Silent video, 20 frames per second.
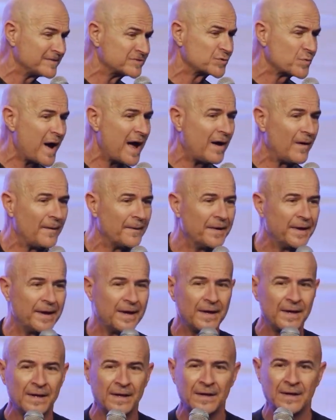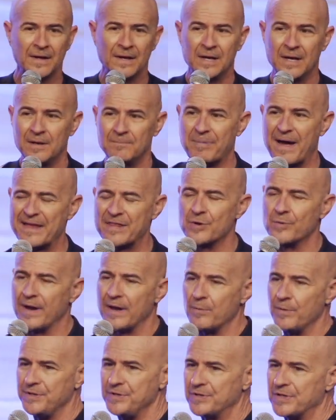as well. By the
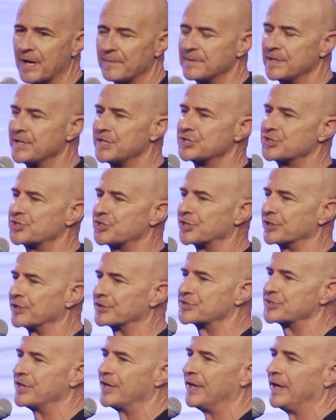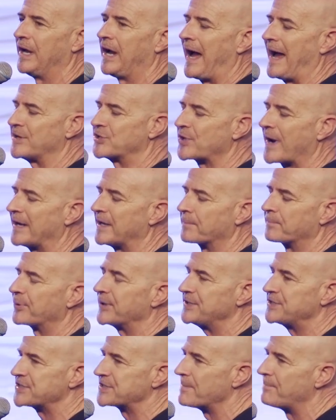way, when you come to this church, I try to
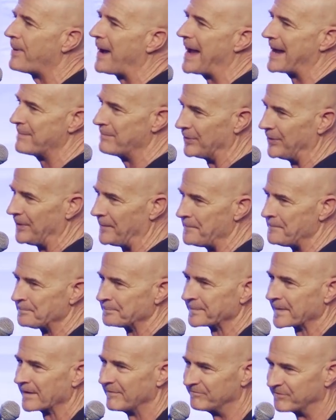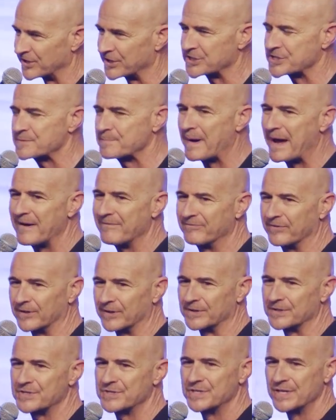preach the Bible verse by
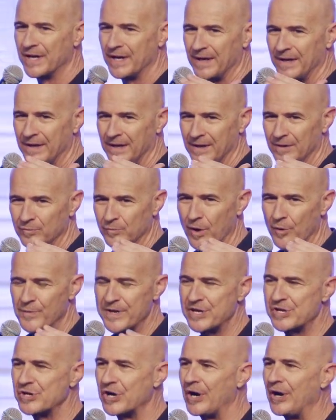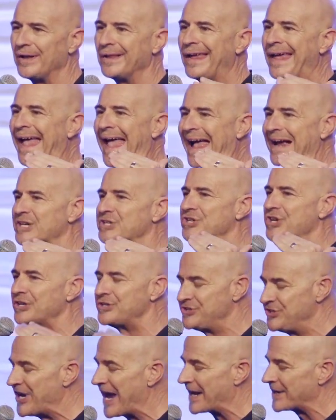verse, what we call
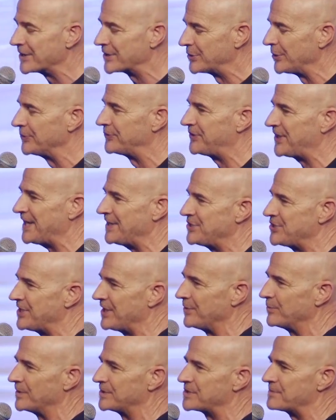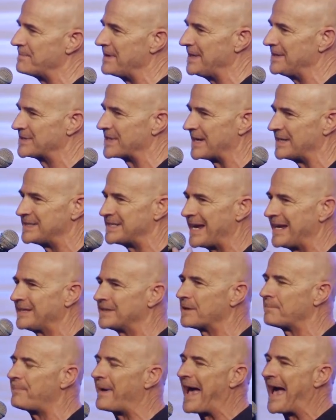exegetical teaching, which means I
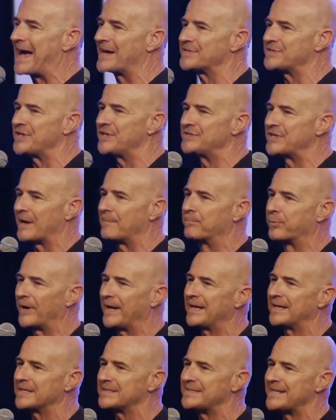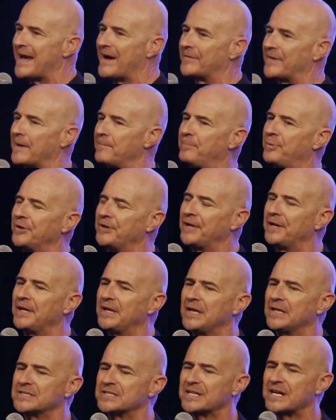take the passage, I break it down, I put it
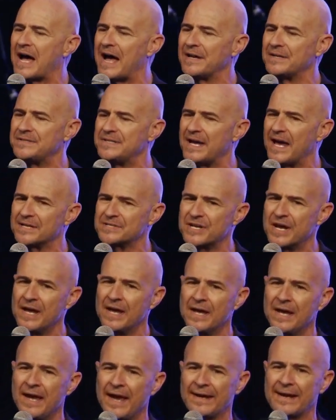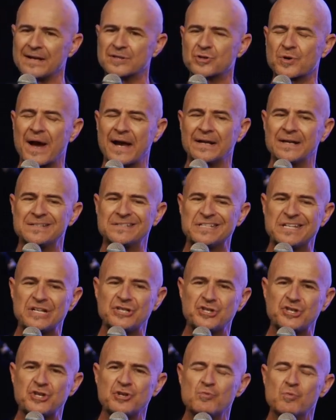in its context, and I try to
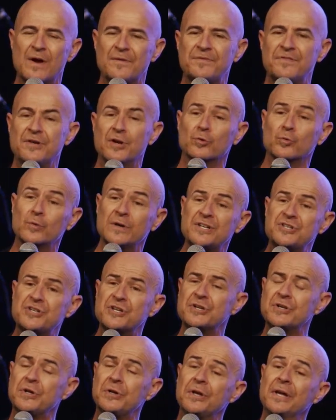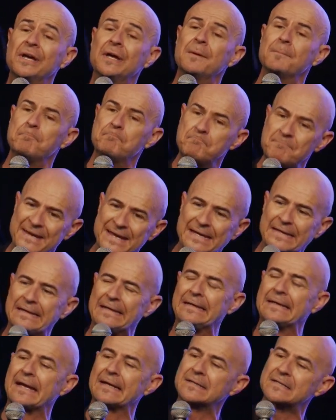teach you what the original
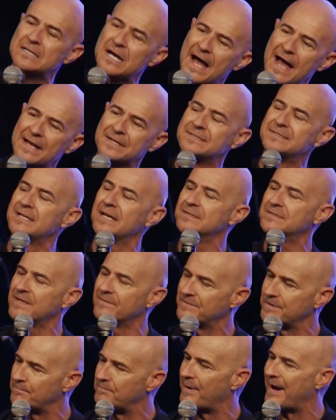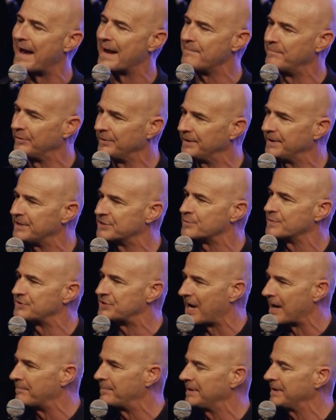meaning and content of the Bible is,
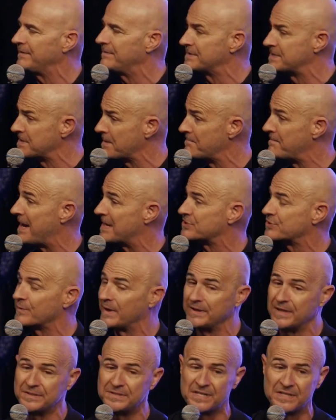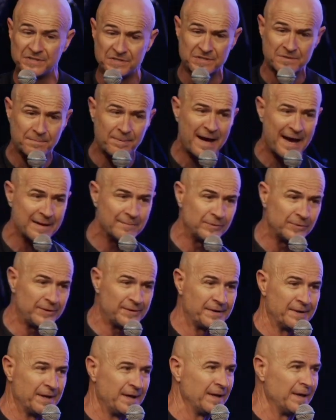which I believe is the best way to teach the
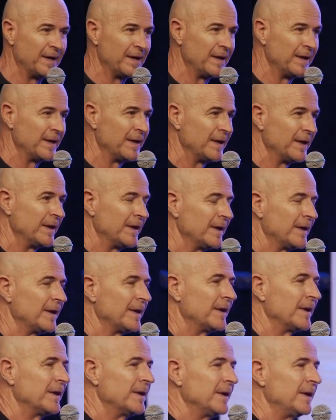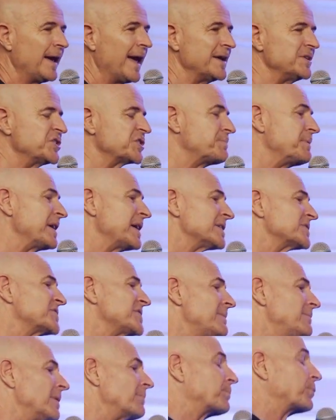Bible. And just because
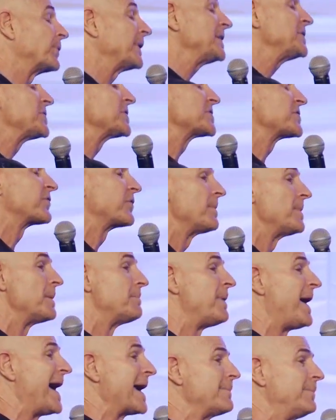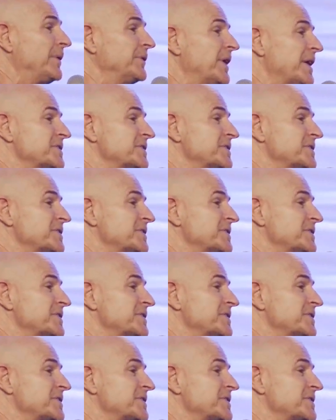someone preaches from the Bible